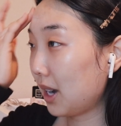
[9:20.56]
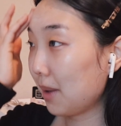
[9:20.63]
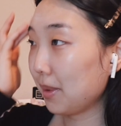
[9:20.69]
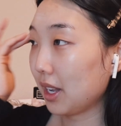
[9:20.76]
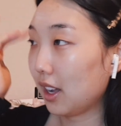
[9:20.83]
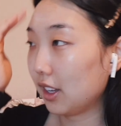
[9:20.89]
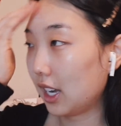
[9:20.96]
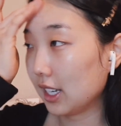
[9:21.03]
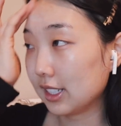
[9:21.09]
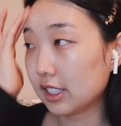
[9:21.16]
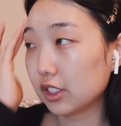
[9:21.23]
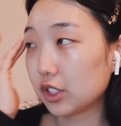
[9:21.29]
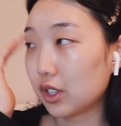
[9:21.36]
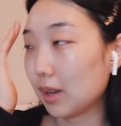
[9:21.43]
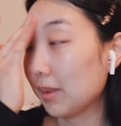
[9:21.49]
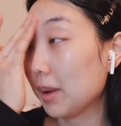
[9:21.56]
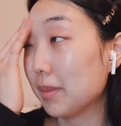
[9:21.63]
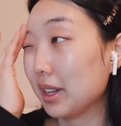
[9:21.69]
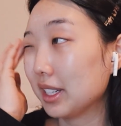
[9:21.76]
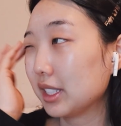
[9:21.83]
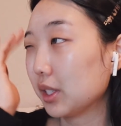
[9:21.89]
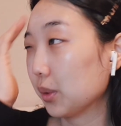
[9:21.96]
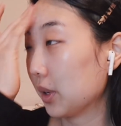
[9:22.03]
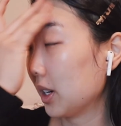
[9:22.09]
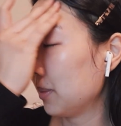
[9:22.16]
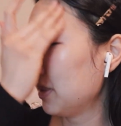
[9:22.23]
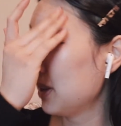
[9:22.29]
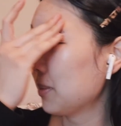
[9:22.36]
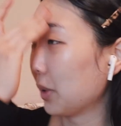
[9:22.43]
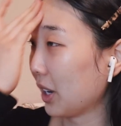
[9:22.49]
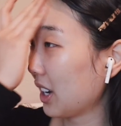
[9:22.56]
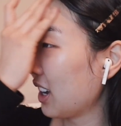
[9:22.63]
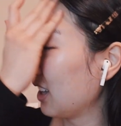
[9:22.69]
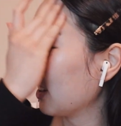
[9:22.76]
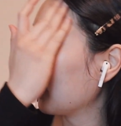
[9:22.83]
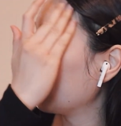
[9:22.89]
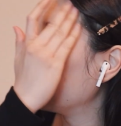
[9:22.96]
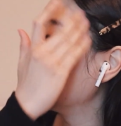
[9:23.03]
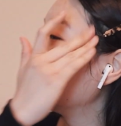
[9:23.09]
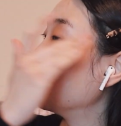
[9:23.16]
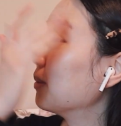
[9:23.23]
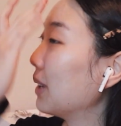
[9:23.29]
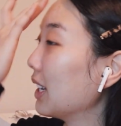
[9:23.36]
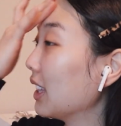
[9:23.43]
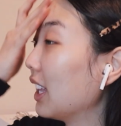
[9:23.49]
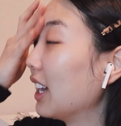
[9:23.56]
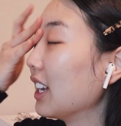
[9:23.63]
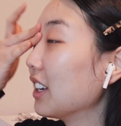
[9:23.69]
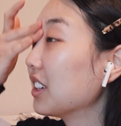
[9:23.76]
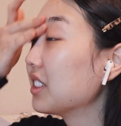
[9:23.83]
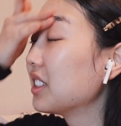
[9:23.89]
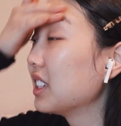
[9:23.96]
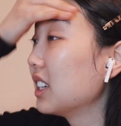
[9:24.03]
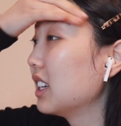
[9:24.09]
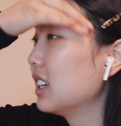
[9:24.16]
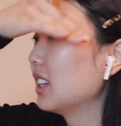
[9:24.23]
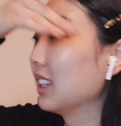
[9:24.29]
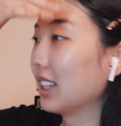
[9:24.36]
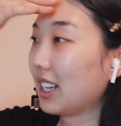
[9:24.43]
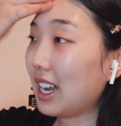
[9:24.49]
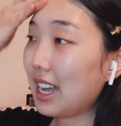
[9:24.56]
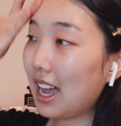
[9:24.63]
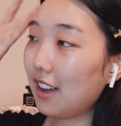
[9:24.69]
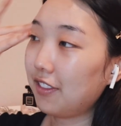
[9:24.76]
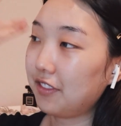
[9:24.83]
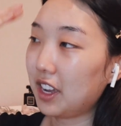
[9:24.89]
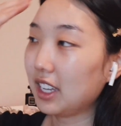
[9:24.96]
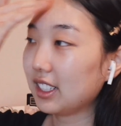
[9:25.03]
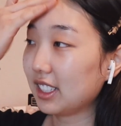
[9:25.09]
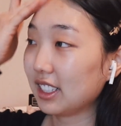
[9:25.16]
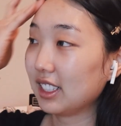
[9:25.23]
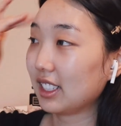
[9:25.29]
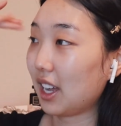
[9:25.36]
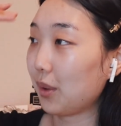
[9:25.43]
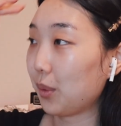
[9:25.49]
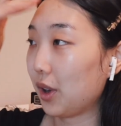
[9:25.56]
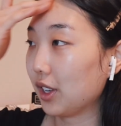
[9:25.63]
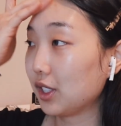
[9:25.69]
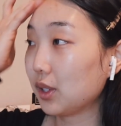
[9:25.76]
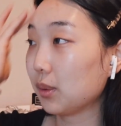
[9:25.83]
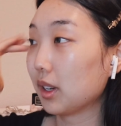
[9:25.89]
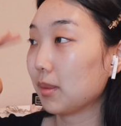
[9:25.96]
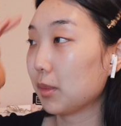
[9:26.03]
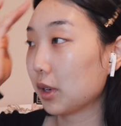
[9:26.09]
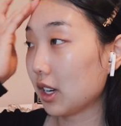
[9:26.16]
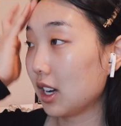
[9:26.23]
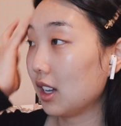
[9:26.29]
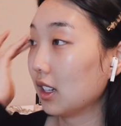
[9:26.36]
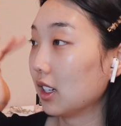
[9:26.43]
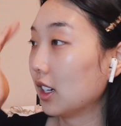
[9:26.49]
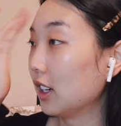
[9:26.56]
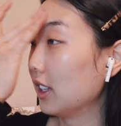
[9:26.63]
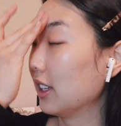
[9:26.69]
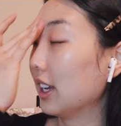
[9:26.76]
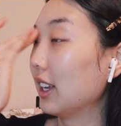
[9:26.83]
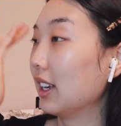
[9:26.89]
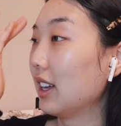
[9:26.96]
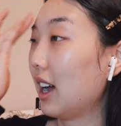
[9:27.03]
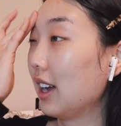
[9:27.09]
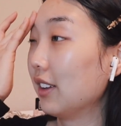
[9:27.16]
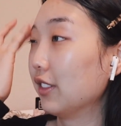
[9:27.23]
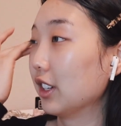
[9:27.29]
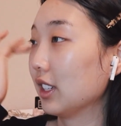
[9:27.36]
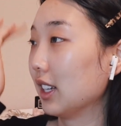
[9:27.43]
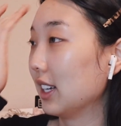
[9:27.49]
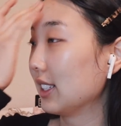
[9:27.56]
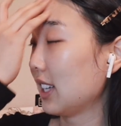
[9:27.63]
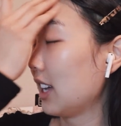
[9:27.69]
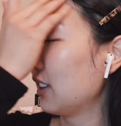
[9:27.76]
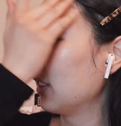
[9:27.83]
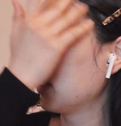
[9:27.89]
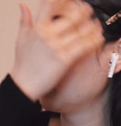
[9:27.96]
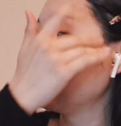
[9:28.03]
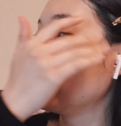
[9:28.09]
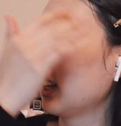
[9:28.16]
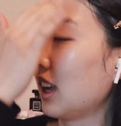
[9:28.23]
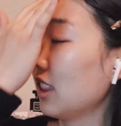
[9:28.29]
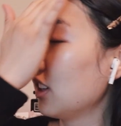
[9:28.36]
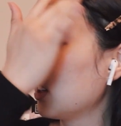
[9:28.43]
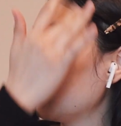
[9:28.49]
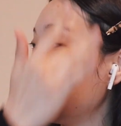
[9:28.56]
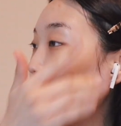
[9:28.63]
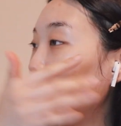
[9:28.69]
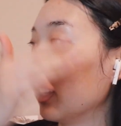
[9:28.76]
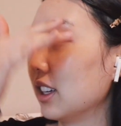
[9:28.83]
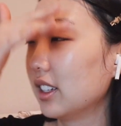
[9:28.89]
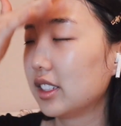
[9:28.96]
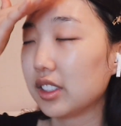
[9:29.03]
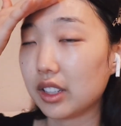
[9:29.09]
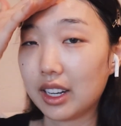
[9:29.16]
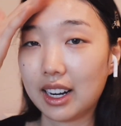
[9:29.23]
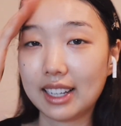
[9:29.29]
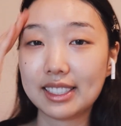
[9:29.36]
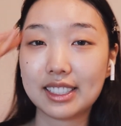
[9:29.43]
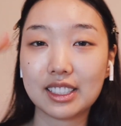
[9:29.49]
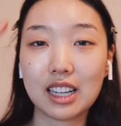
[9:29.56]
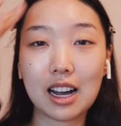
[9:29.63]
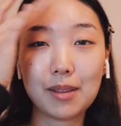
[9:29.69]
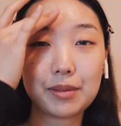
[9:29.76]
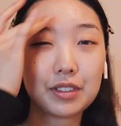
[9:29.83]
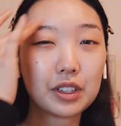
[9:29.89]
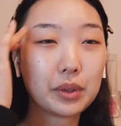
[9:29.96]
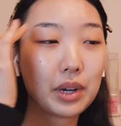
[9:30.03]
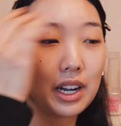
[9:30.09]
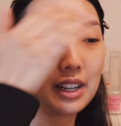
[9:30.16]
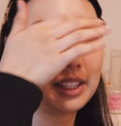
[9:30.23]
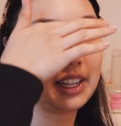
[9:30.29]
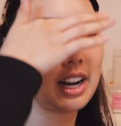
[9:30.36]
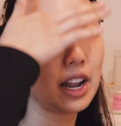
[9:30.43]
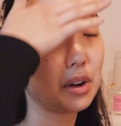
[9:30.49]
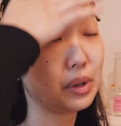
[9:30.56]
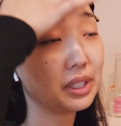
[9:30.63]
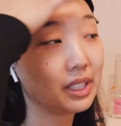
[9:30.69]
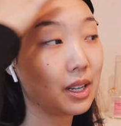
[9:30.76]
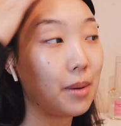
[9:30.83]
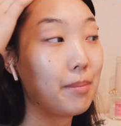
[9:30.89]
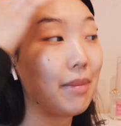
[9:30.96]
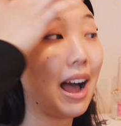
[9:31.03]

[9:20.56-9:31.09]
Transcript: But I mean, I still try my best to wear a bit more color in my life. Like I have phases, I want to wear more color, and then I realize I don't think I look good in it, so then I stop for a while and then I always come